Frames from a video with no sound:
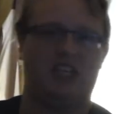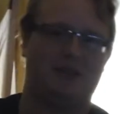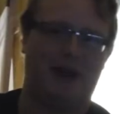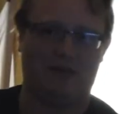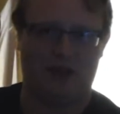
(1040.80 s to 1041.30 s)
takes
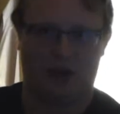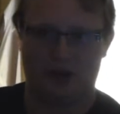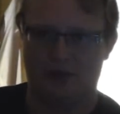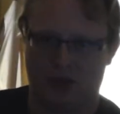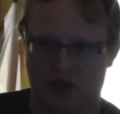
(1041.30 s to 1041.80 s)
him out there
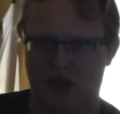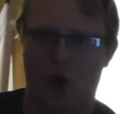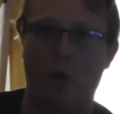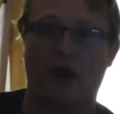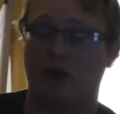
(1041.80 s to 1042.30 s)
in the middle of
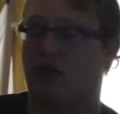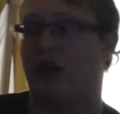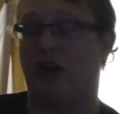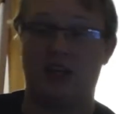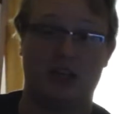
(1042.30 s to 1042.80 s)
nowhere to try
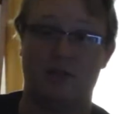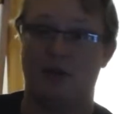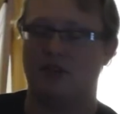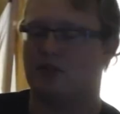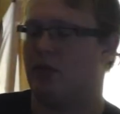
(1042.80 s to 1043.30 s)
to kill him
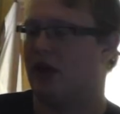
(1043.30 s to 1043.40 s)
on this